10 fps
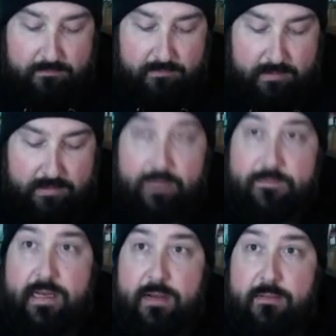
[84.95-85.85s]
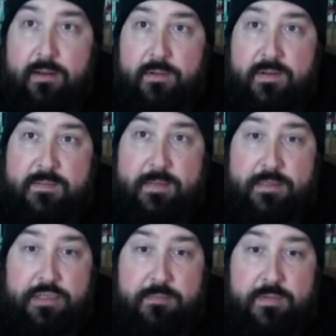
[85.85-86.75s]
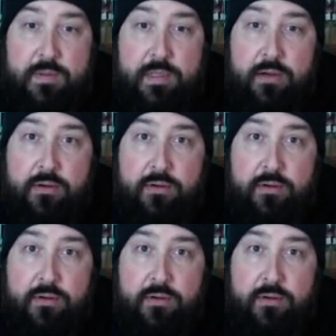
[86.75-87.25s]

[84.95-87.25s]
It's definitely not what I would have spent gems on, though.